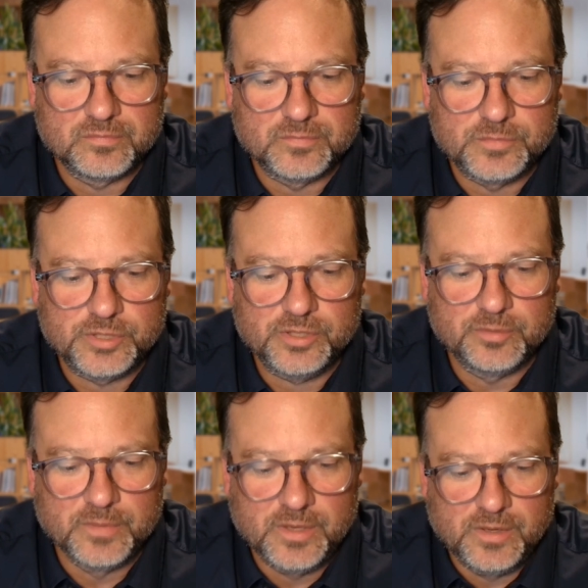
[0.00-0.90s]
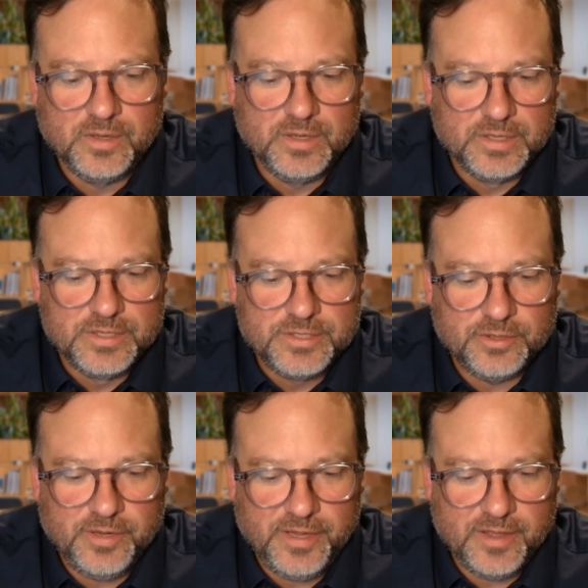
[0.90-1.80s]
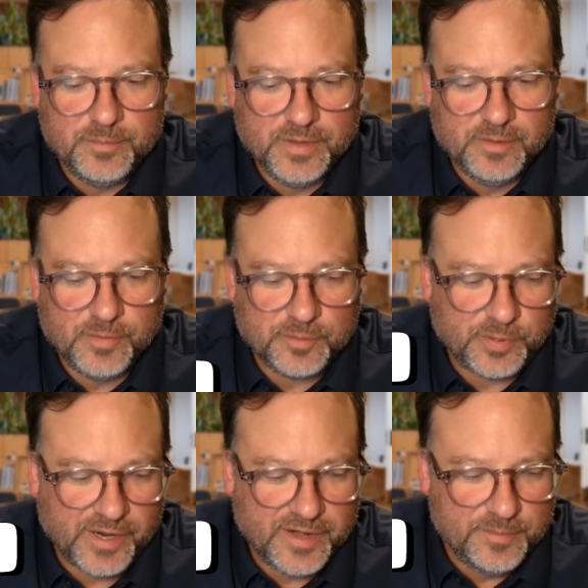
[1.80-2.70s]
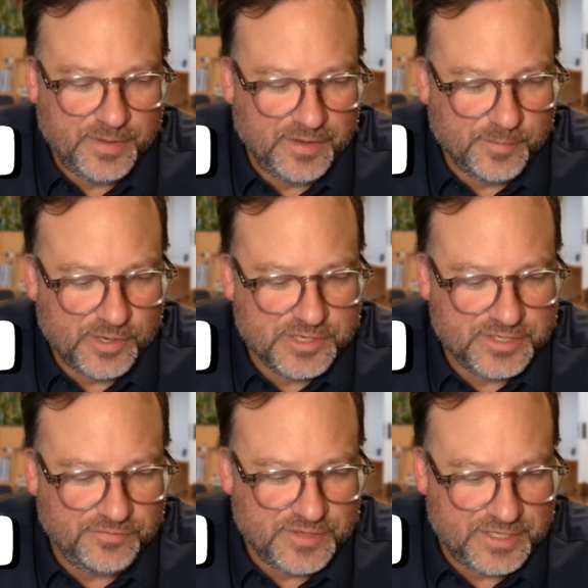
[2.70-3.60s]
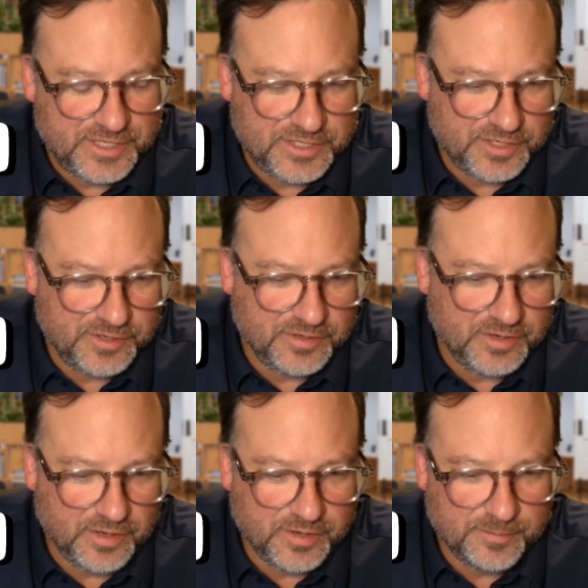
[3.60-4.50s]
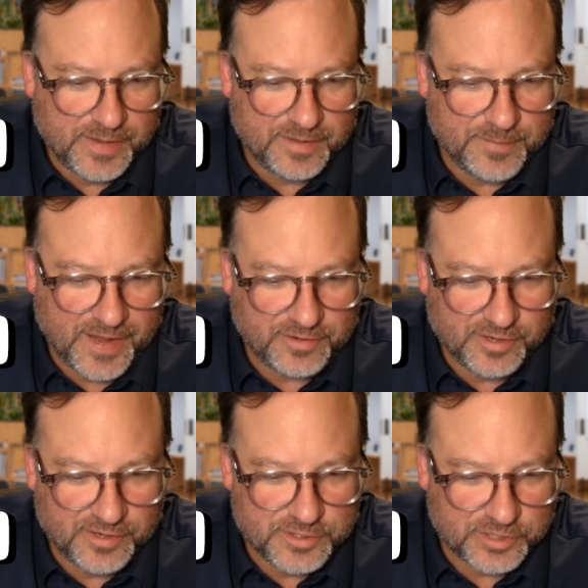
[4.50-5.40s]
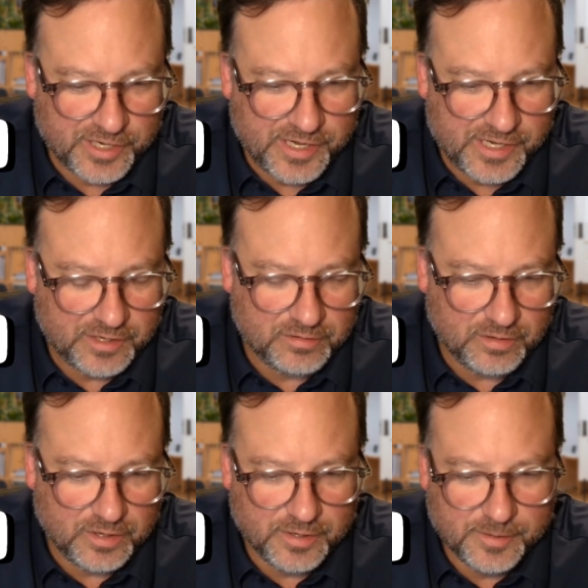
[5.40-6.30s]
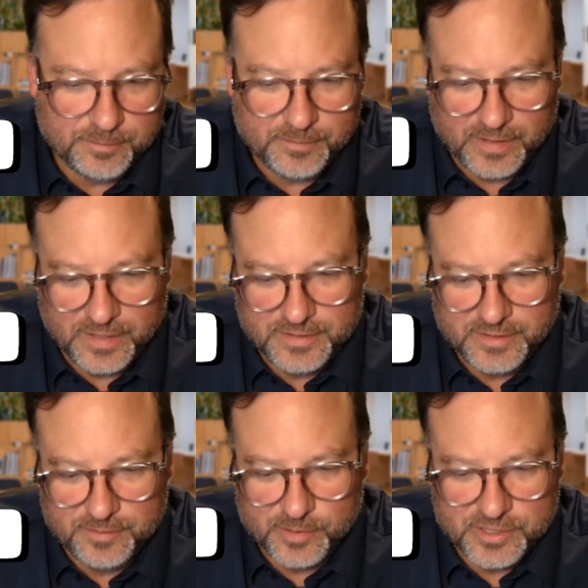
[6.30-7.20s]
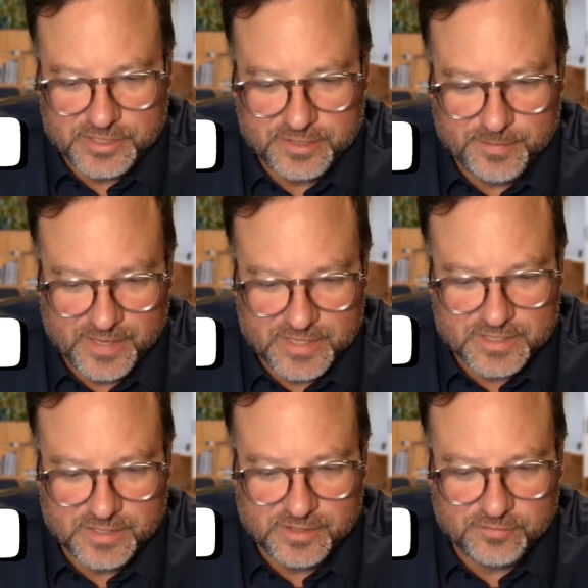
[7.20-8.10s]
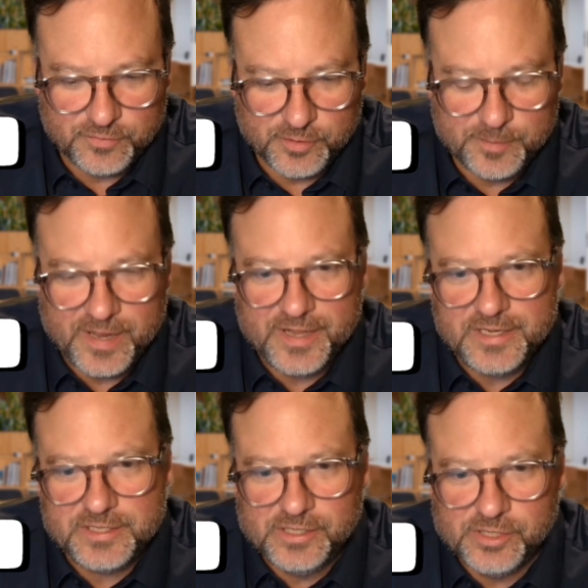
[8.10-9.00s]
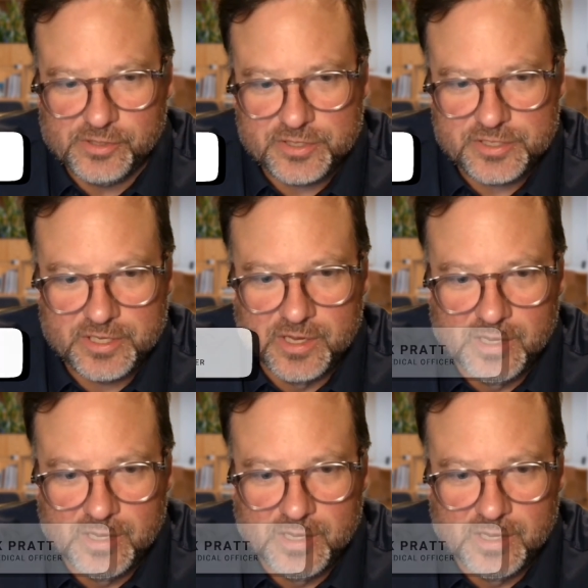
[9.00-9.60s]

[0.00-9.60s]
Sure. So, hey, I'm Mark Pratt. I'm an emergency physician by background and training. I did emergency medicine for about 18 years.